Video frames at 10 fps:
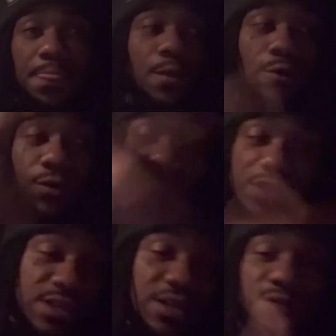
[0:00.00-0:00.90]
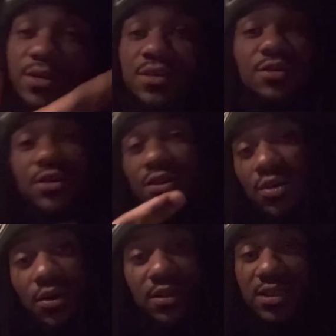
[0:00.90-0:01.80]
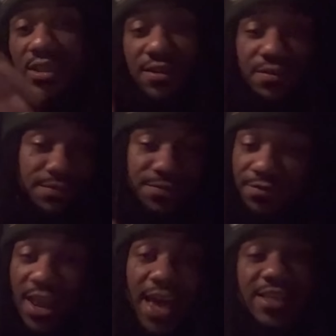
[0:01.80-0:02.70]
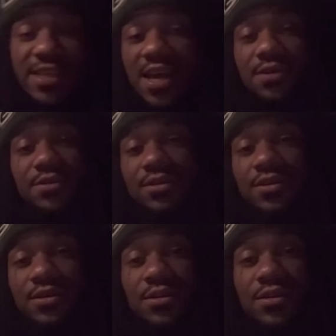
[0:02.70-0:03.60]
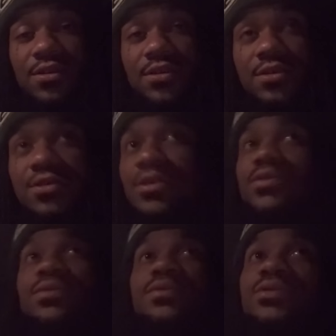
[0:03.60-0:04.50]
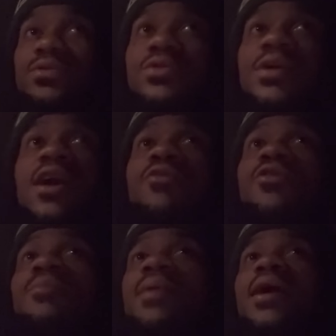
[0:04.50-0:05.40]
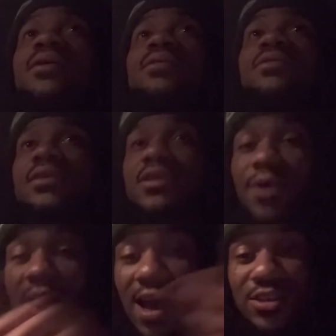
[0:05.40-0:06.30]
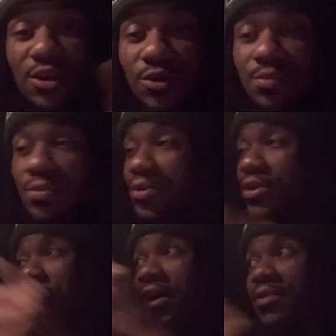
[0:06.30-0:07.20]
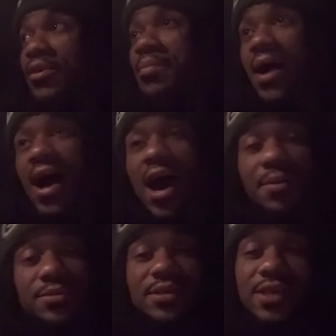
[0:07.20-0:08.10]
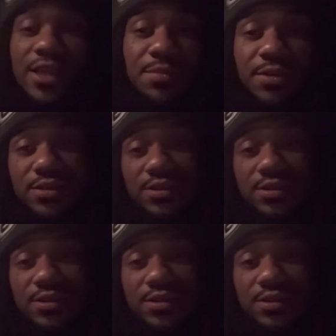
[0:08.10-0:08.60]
Or the son will, or the daughter, she'll flash out. So you gotta worry about your household more than you gotta worry about ops and the enemy.